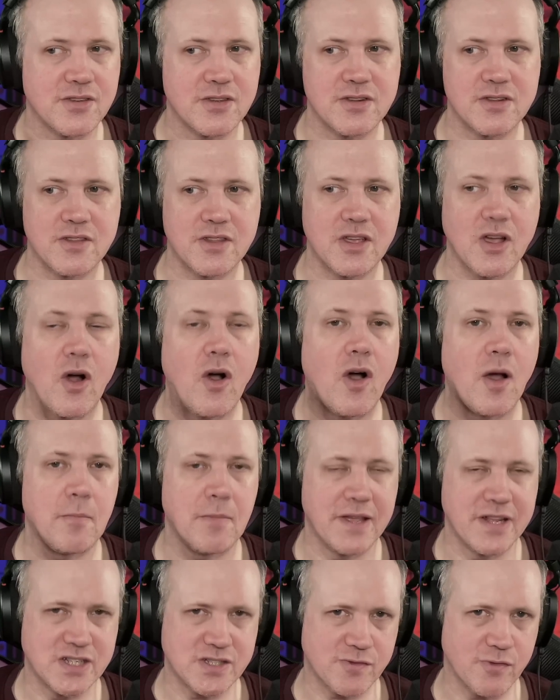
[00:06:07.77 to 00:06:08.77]
and the
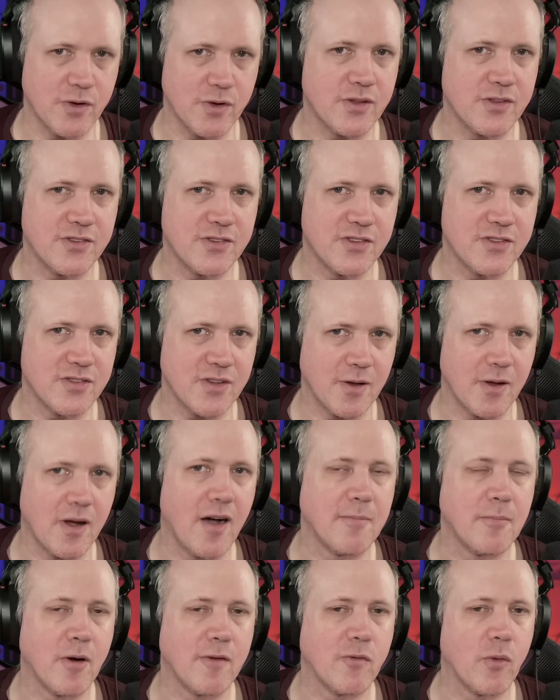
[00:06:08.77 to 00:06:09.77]
high-pitched frequencies
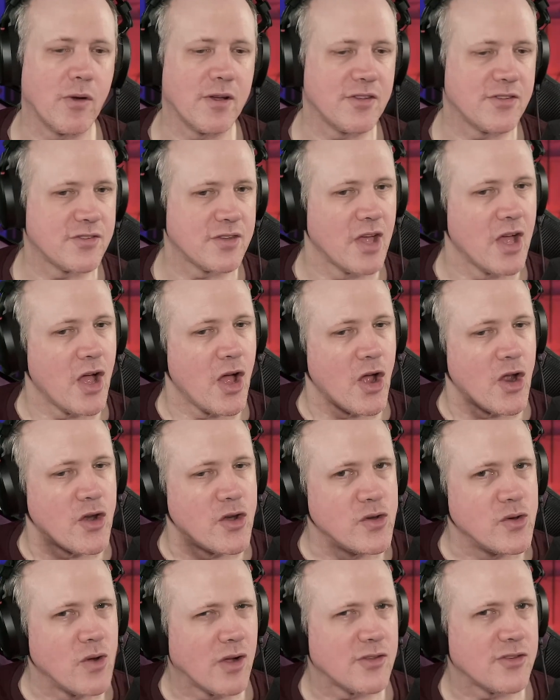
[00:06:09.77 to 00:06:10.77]
of my voice
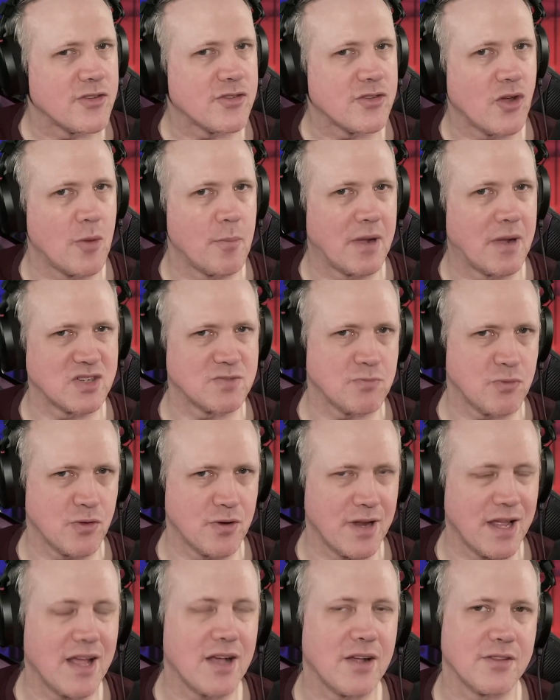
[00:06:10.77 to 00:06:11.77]
not so much
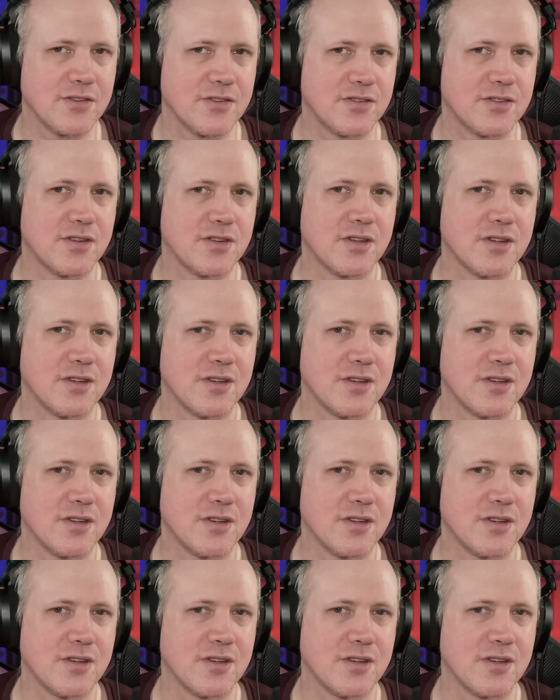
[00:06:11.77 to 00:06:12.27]
pronounced.